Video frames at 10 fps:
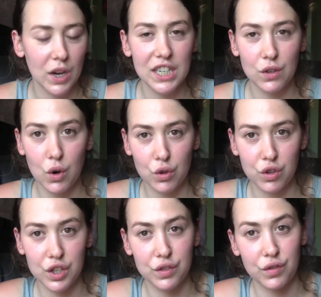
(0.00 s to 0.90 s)
I did go
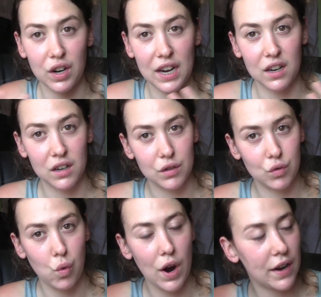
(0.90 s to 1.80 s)
through this for like
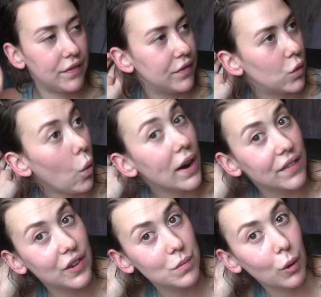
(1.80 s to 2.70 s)
quite a
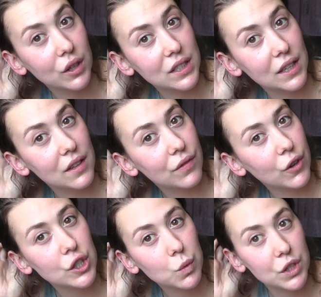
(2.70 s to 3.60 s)
few months, and the
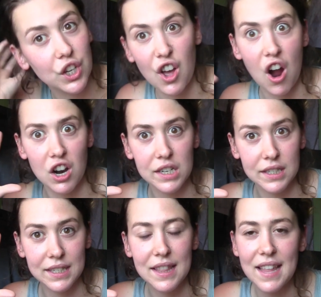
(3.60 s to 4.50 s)
first ones are the
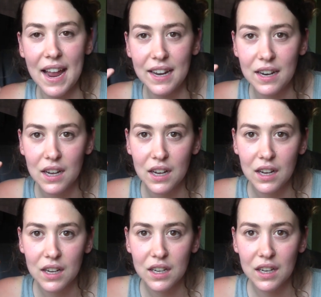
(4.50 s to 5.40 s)
hardest, and then
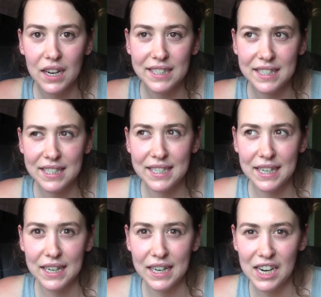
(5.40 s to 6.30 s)
it's
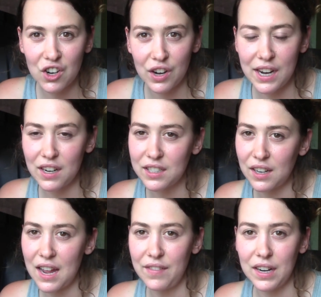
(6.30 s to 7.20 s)
still lingering. You're
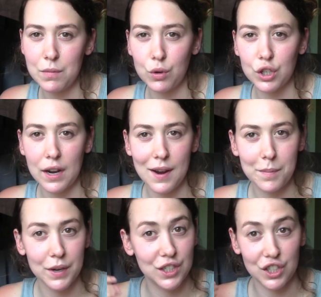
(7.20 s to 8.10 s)
still having an emotional
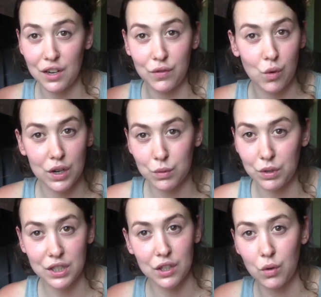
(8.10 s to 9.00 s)
outburst. Of course,
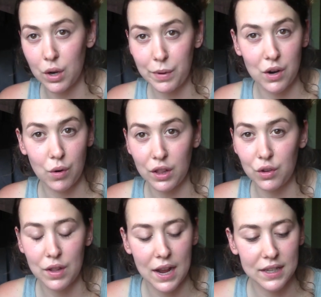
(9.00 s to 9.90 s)
we're still going to be going
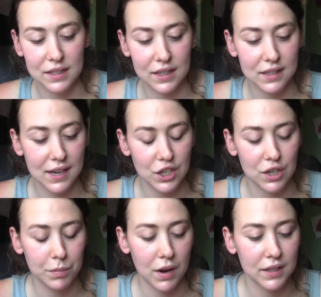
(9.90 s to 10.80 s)
through that. It's the
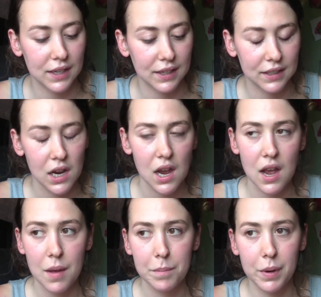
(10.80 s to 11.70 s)
ascension process,
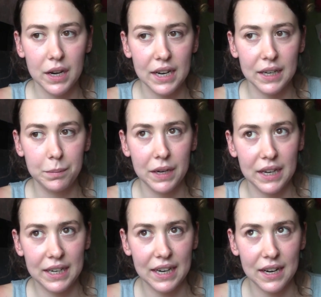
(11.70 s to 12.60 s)
but
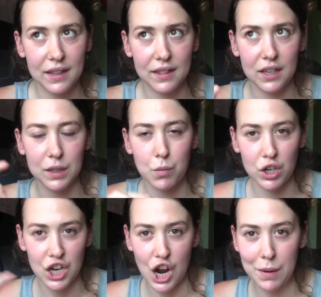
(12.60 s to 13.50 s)
there's
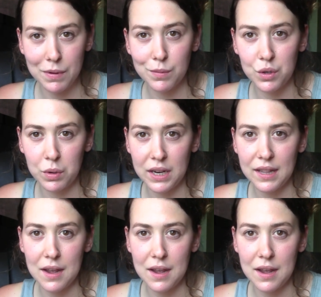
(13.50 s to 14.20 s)
more time in between